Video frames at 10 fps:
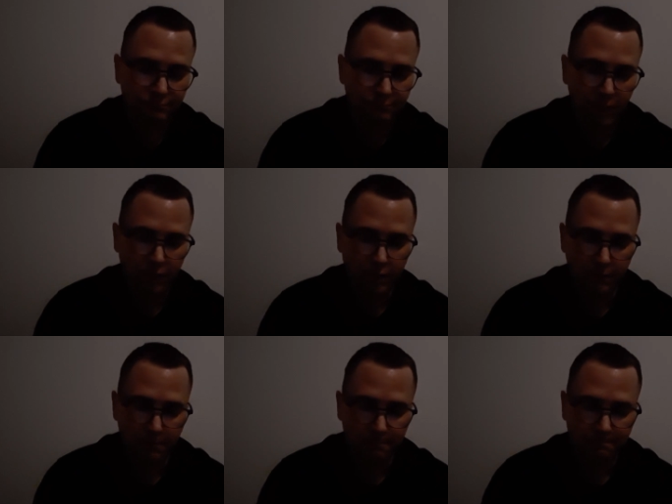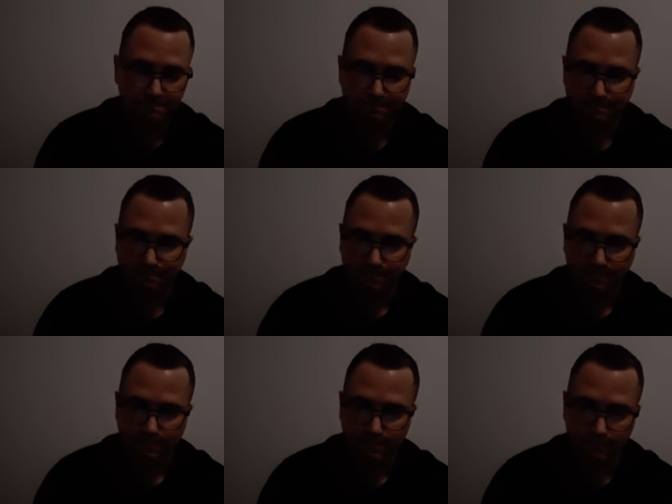Okay.
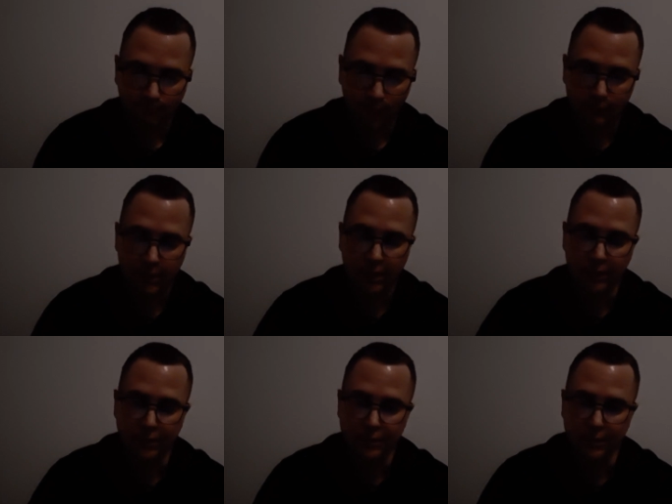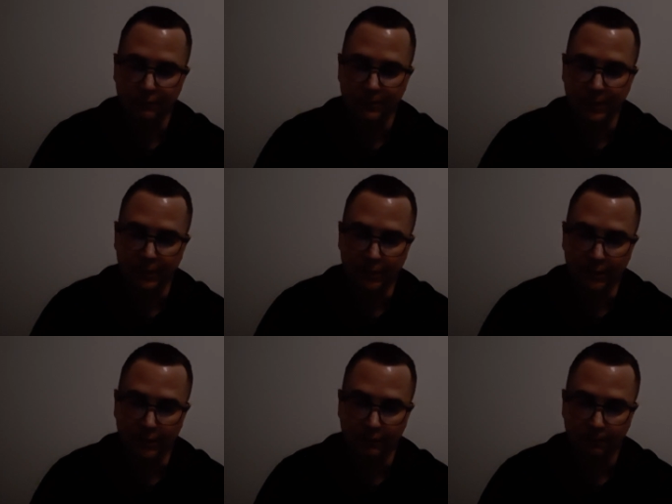I have a lot of good stuff like
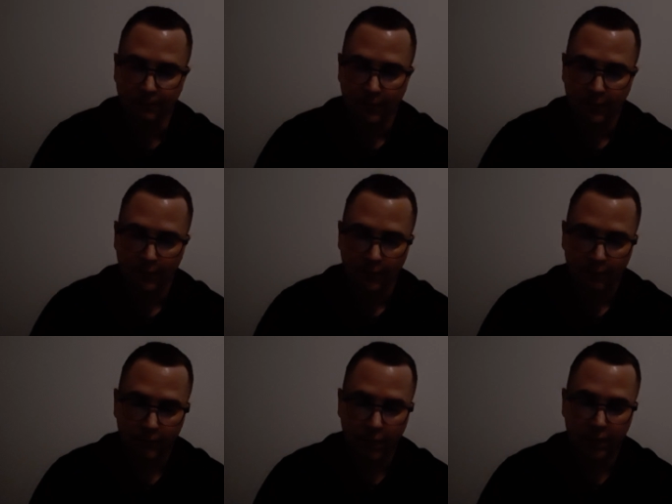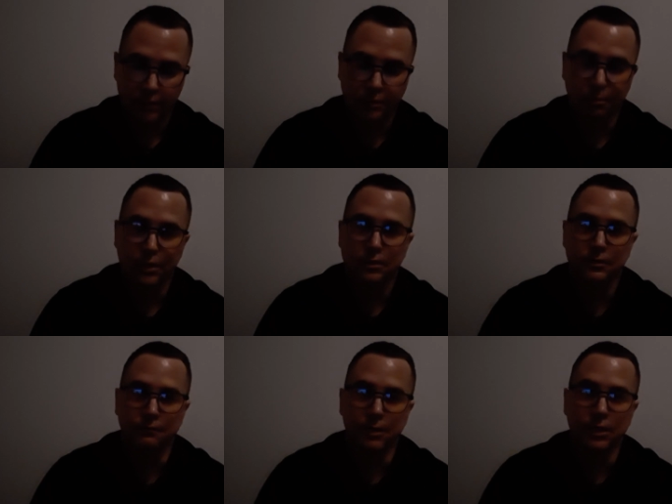uh, videos and pictures
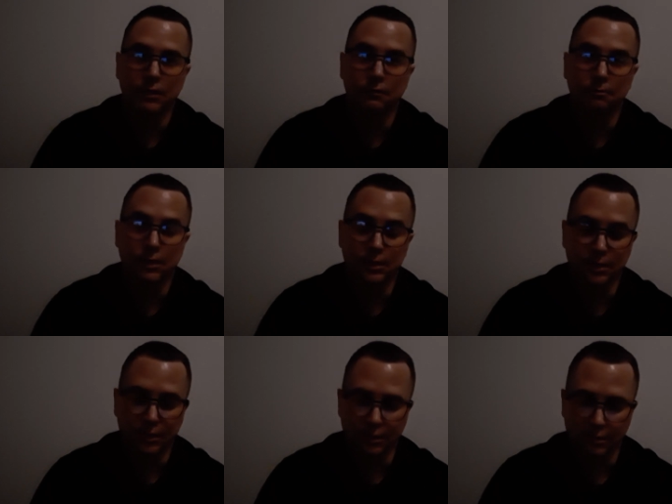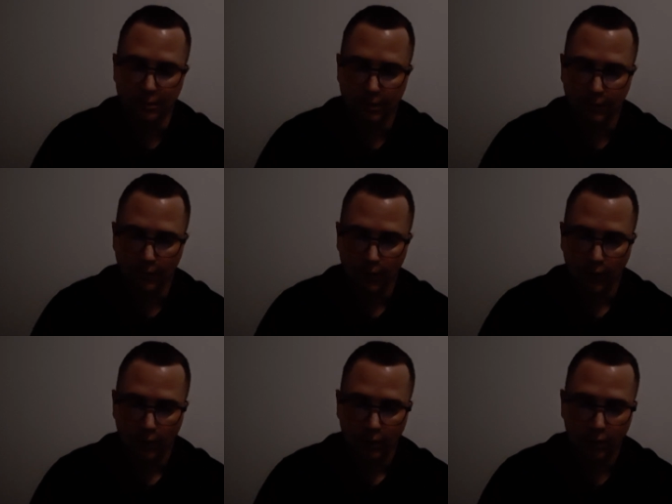of me giving blood and
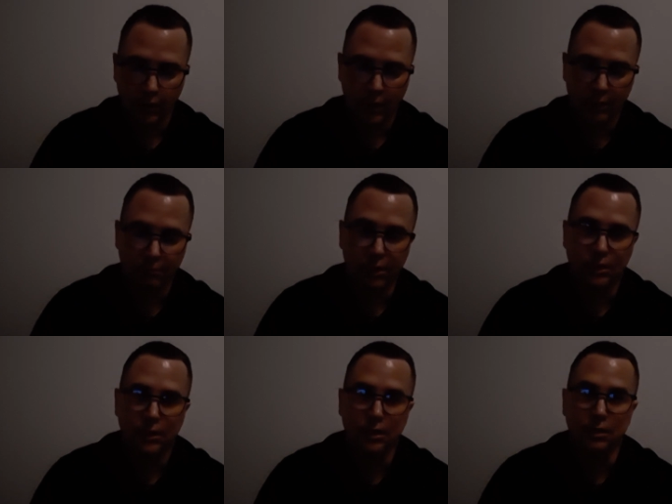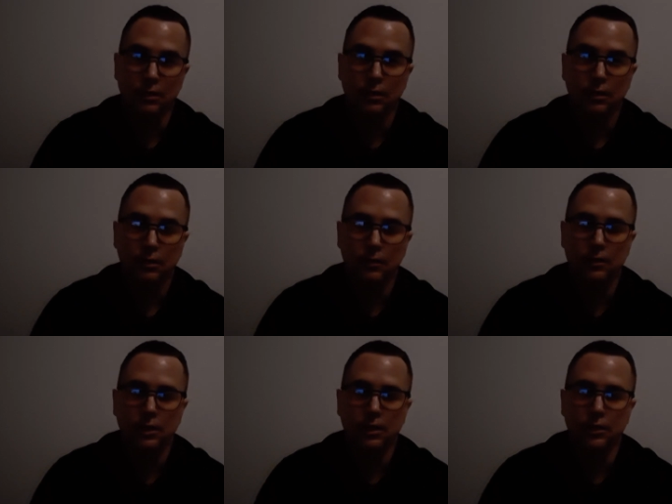donating blood and doing a
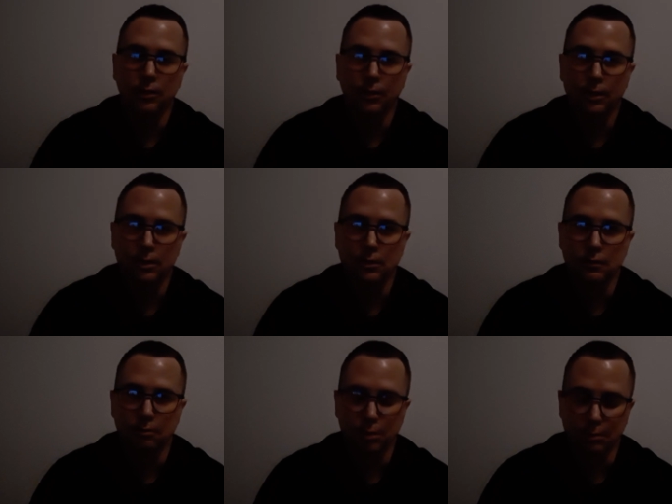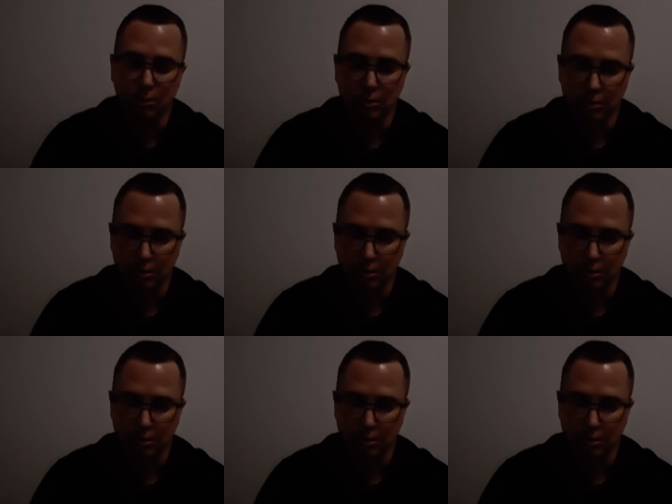lot of good things, people.